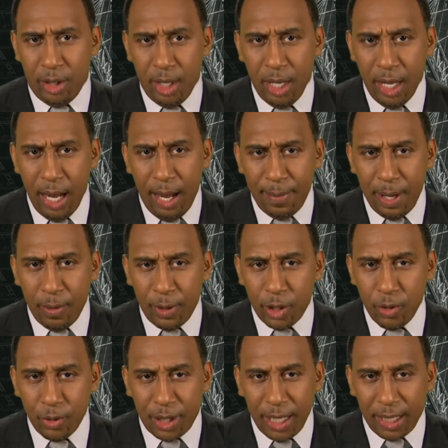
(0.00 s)
I mean, when you
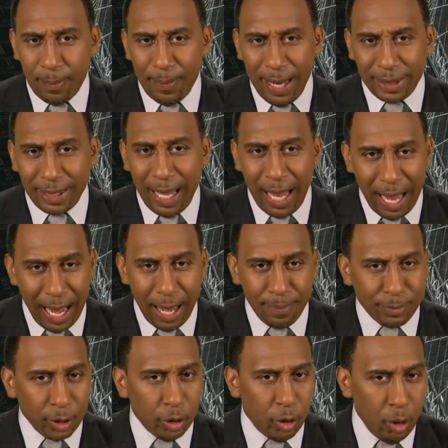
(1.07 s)
think about the hype, the
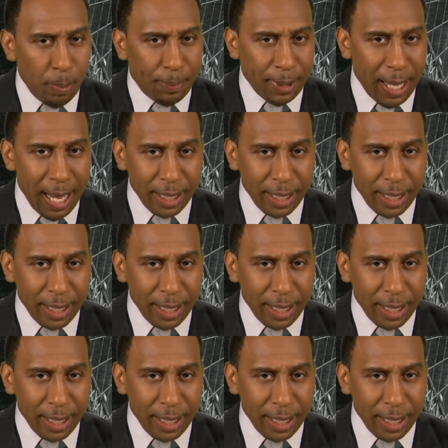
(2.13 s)
hoopla,